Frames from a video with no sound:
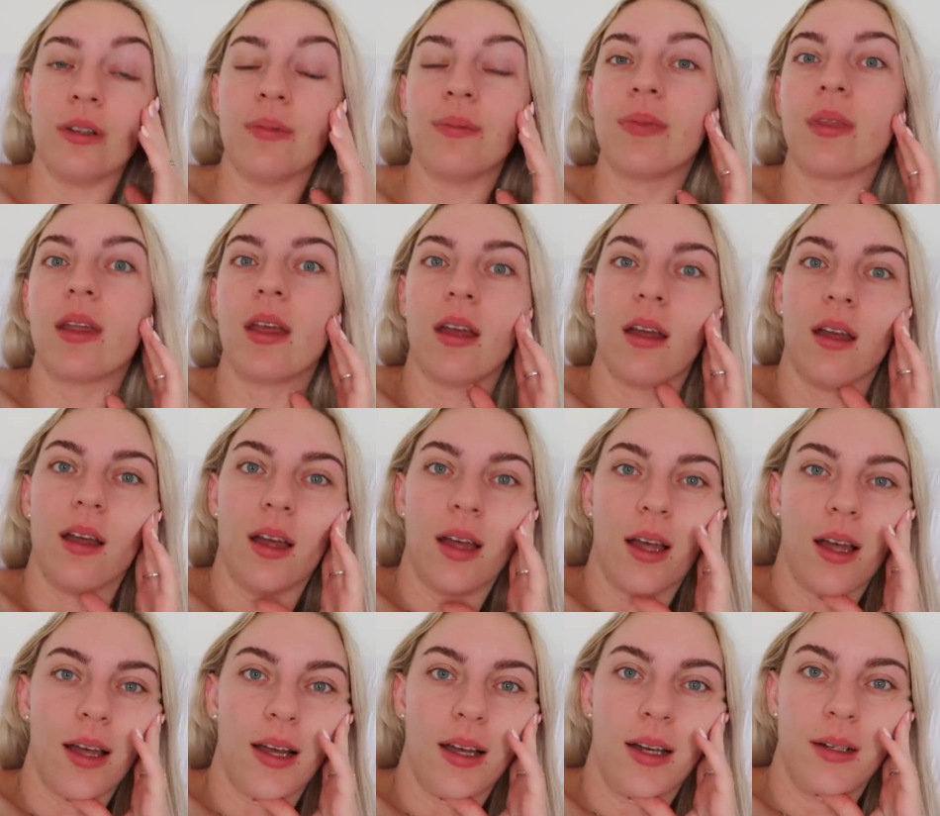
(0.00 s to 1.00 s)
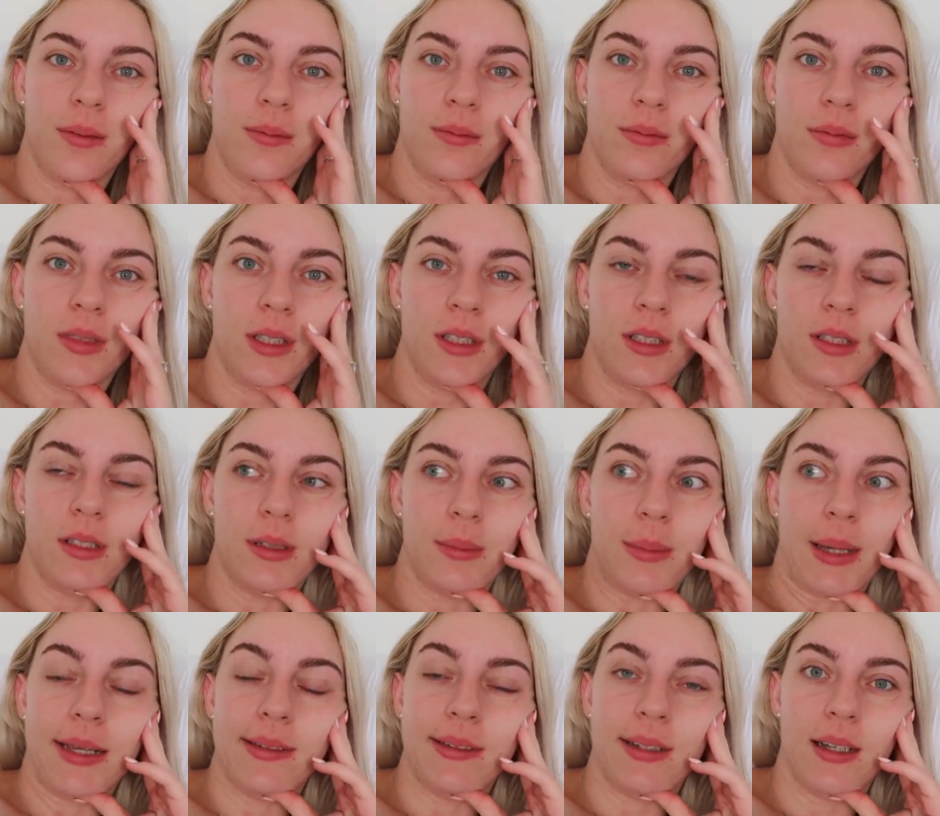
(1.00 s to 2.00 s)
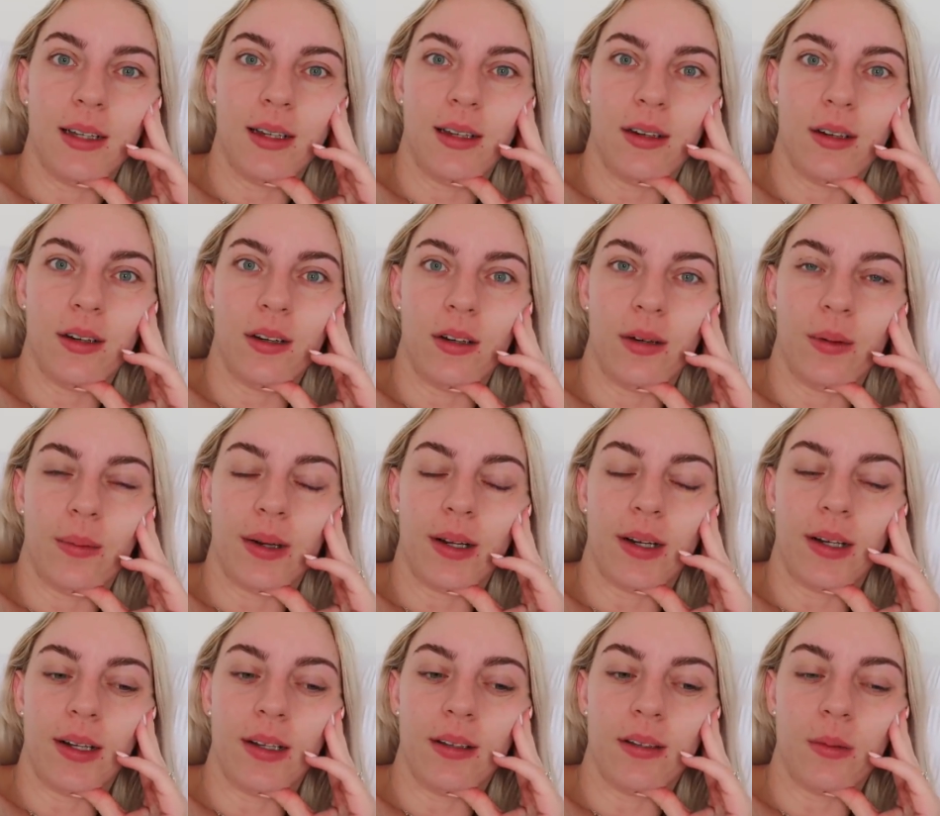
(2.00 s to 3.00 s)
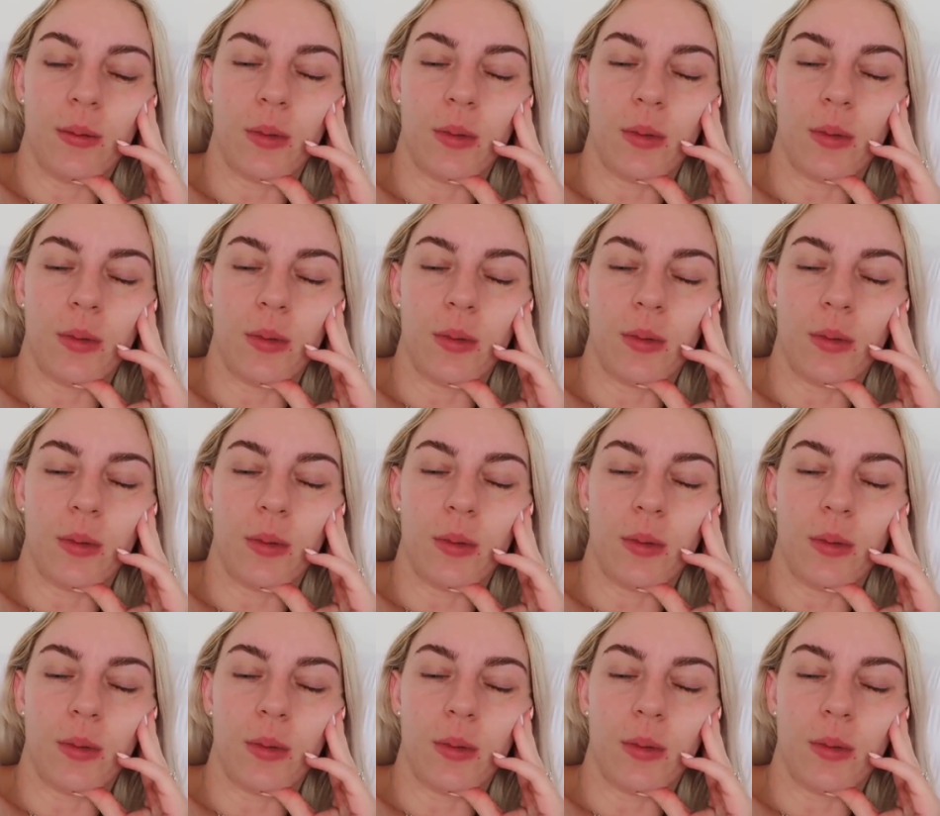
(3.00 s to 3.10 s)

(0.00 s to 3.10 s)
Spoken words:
which is amazing. I don't know where it is.